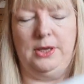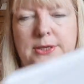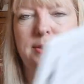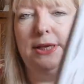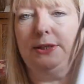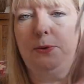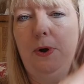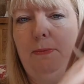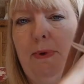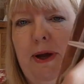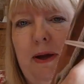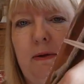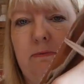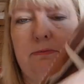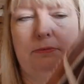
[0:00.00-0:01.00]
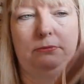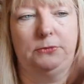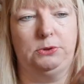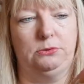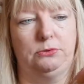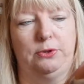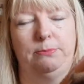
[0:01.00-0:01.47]
So that's what I make.
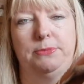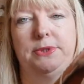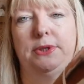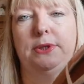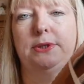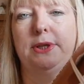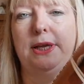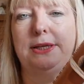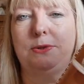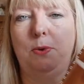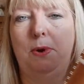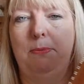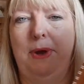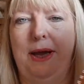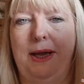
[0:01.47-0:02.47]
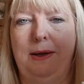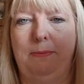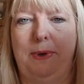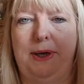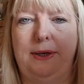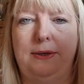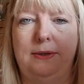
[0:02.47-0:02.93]
So that's what I'm
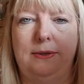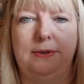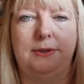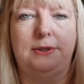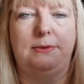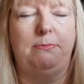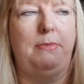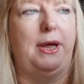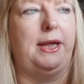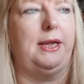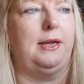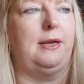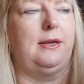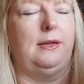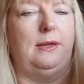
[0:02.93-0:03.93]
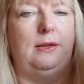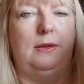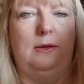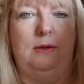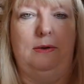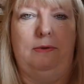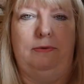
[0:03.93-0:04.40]
aiming to make
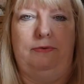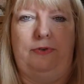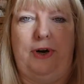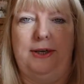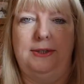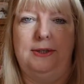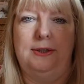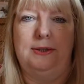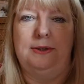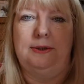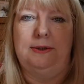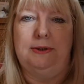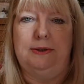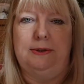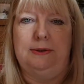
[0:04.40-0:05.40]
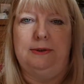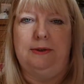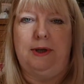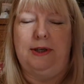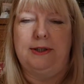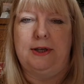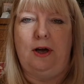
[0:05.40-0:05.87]
Fred.
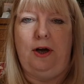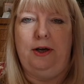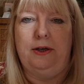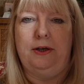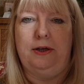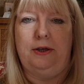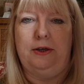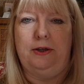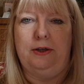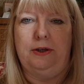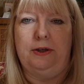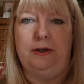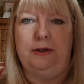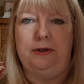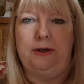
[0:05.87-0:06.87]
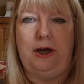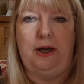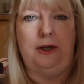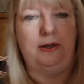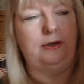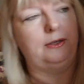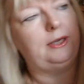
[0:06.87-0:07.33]
And it's kind of going to look,
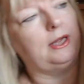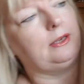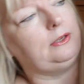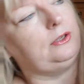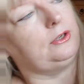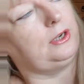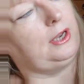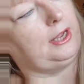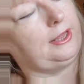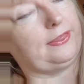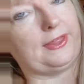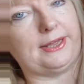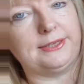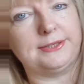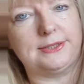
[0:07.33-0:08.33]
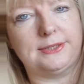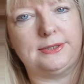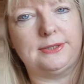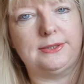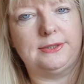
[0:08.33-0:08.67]
yeah, look like that.